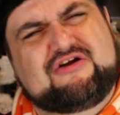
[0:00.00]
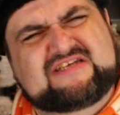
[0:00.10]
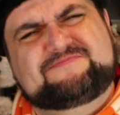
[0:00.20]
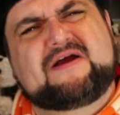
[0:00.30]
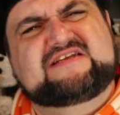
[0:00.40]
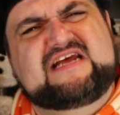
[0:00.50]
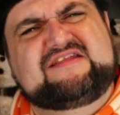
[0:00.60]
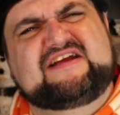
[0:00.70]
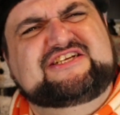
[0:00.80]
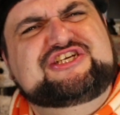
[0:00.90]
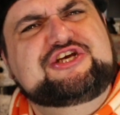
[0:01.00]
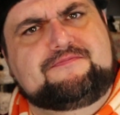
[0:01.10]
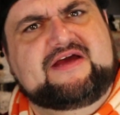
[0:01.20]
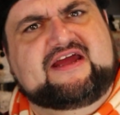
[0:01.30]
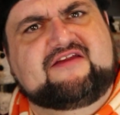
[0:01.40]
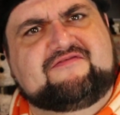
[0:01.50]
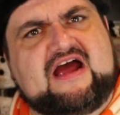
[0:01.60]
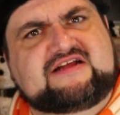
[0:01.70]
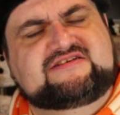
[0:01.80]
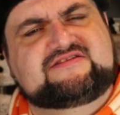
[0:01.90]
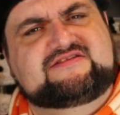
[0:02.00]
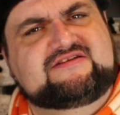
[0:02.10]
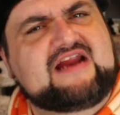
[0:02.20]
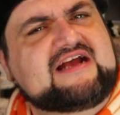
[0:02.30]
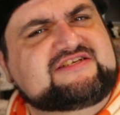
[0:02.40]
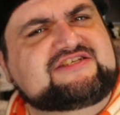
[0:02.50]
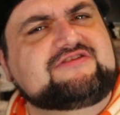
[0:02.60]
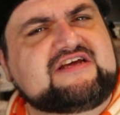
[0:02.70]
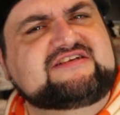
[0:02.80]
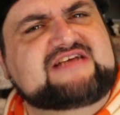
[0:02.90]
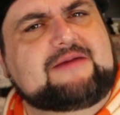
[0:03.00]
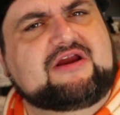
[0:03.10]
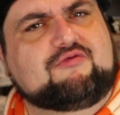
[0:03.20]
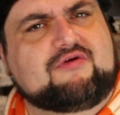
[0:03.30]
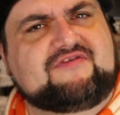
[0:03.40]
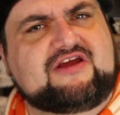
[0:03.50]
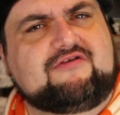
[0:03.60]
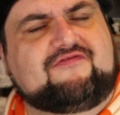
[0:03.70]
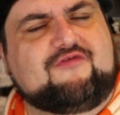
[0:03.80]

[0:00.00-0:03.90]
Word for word: Don't expect anything too big. In fact, the next two things I'm gonna review